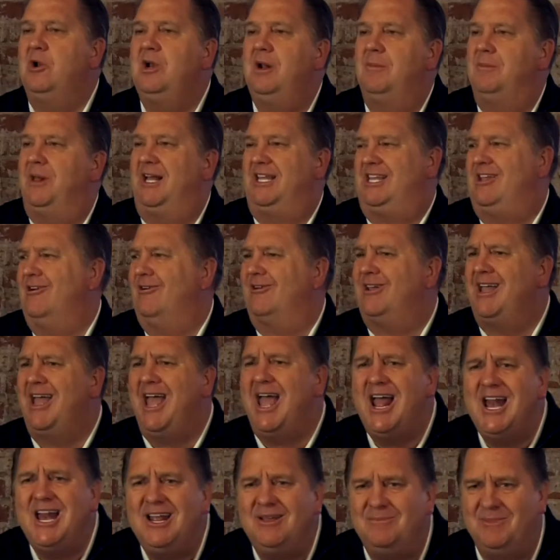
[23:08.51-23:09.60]
I'm like, you're
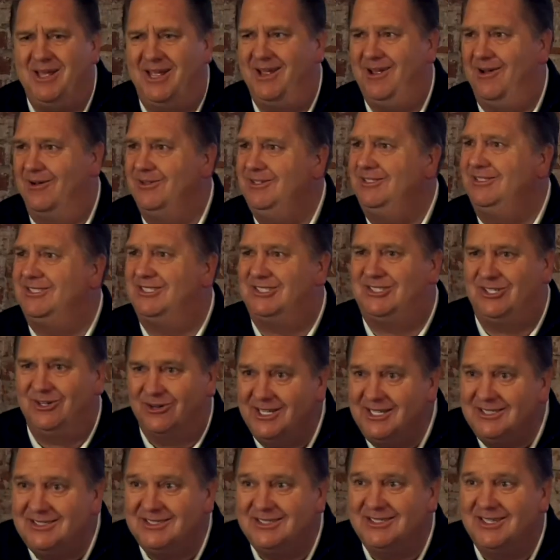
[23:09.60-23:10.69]
kidding me. Are you
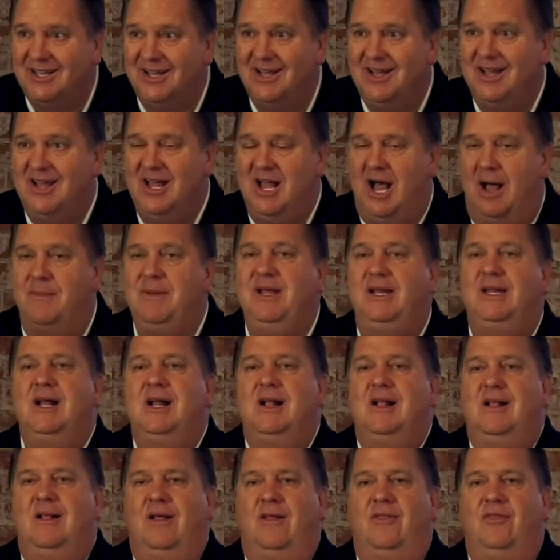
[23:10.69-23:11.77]
serious? I mean,
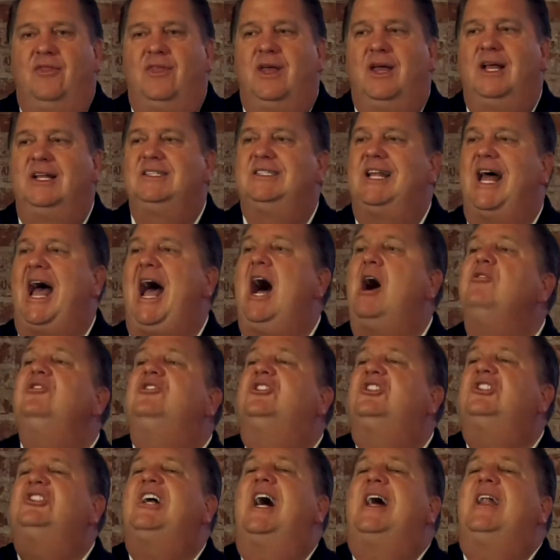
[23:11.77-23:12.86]
is
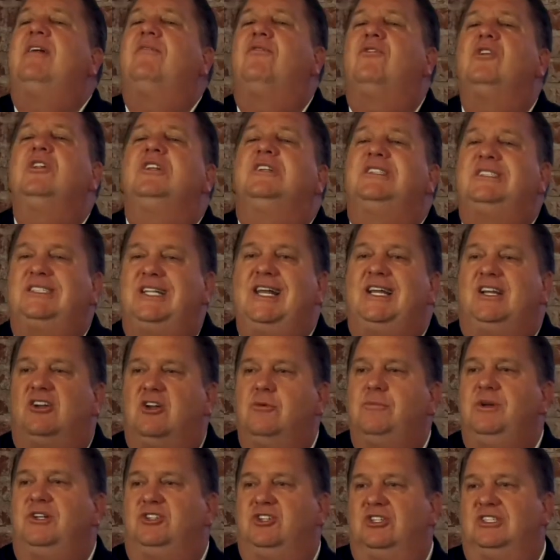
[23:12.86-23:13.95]
outside of real estate
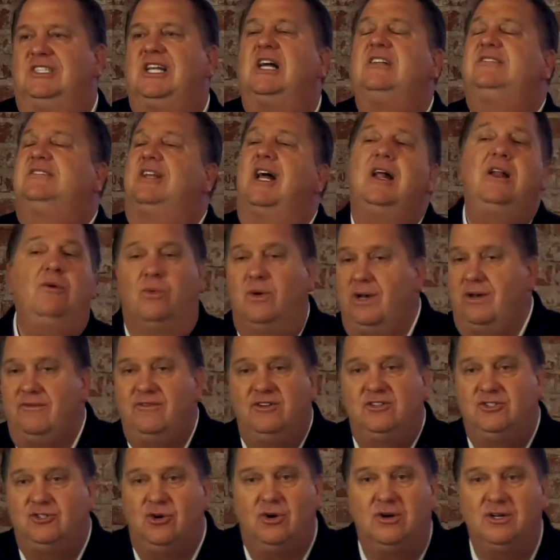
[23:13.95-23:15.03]
commissions, outside of whatever it
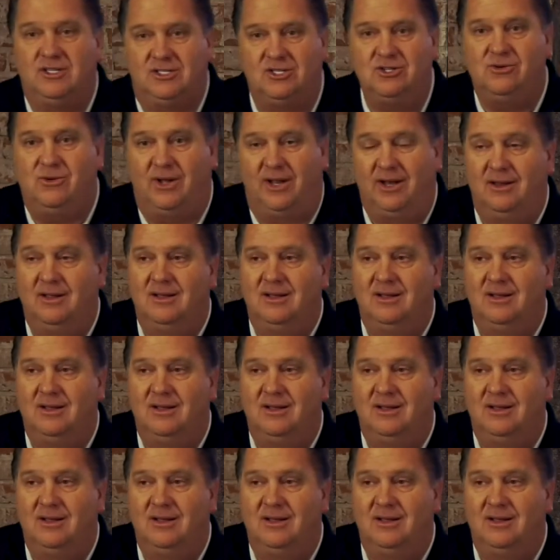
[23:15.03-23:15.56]
is you're already doing.